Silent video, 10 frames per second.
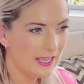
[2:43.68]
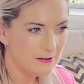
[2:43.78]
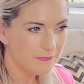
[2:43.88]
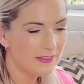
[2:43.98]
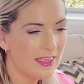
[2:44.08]

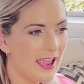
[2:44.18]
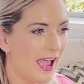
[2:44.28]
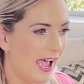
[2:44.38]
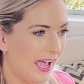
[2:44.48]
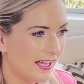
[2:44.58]
if they
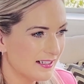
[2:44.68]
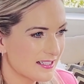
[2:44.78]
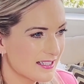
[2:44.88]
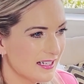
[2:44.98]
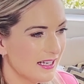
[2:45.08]

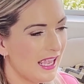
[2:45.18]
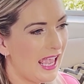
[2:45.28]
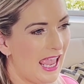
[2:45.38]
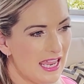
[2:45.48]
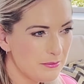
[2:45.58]
aren't
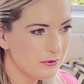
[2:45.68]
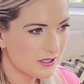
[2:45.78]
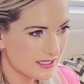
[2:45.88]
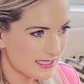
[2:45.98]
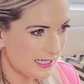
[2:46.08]
able to
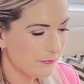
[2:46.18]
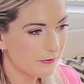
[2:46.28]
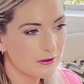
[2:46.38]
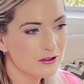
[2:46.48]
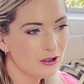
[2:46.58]
sleep
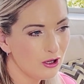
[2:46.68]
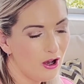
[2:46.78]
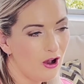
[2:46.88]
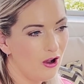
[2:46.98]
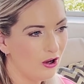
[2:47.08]
for as
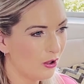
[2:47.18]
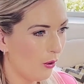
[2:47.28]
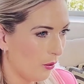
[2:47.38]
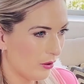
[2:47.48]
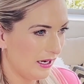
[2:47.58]
long
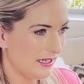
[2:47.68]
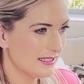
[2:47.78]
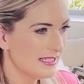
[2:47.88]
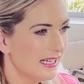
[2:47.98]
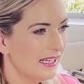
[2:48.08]
or
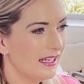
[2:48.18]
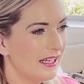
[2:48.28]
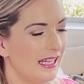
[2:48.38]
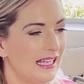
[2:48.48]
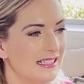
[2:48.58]
as
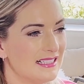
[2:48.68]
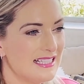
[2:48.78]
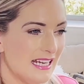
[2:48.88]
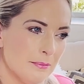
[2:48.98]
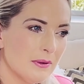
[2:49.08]
uh,
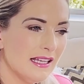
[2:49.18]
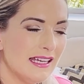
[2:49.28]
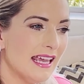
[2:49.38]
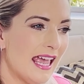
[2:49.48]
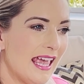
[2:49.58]

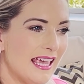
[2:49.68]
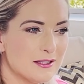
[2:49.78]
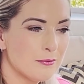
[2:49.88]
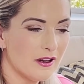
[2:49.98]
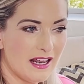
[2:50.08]
deeply as
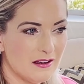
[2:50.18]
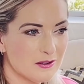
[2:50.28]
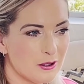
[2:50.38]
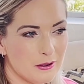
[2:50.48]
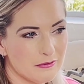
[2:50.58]
what our
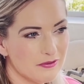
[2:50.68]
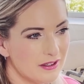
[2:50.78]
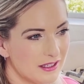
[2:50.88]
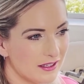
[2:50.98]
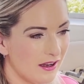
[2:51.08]
sort of
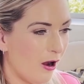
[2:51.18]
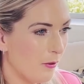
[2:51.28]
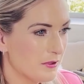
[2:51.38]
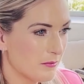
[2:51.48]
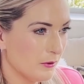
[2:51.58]

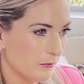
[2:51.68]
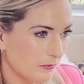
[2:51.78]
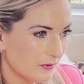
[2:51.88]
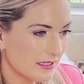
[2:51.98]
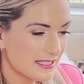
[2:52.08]
optimal
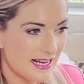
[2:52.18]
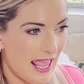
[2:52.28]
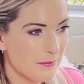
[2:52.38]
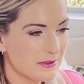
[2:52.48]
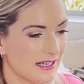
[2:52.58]

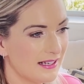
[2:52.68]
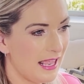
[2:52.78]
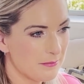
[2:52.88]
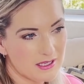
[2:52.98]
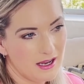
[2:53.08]
naps and
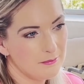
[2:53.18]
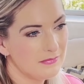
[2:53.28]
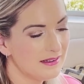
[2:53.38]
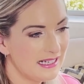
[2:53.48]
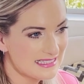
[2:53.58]
nap
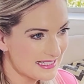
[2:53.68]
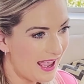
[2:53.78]
times